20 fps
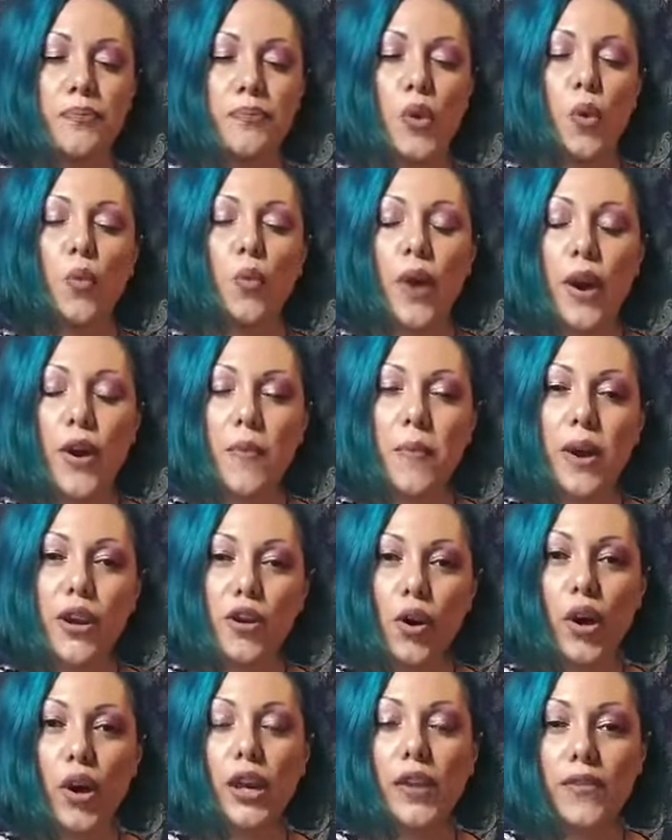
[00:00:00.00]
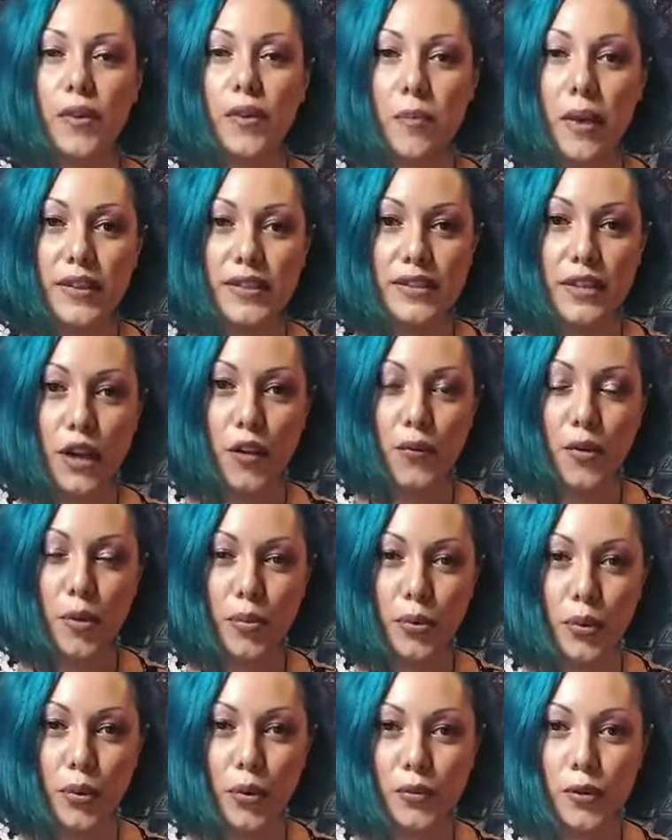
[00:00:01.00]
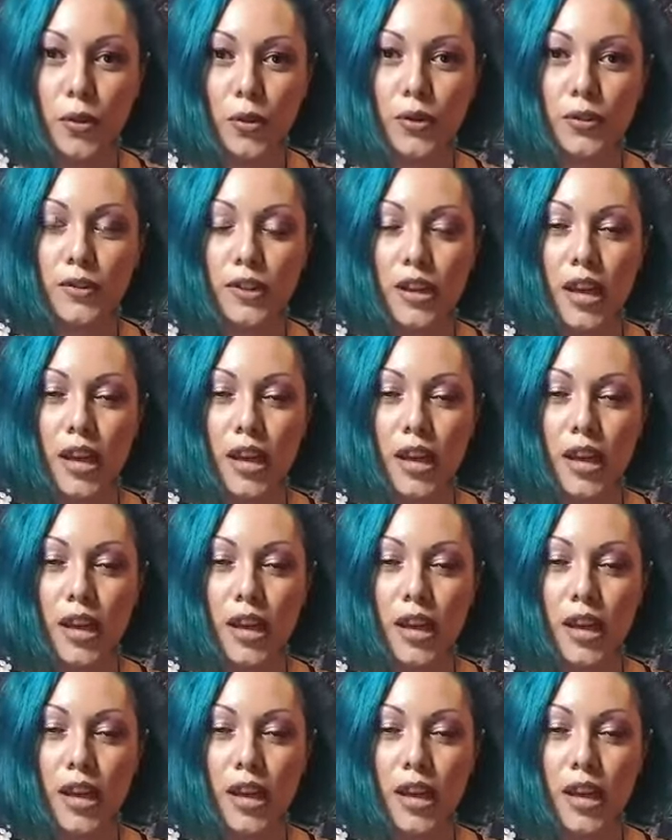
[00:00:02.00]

where am I not giving myself approval?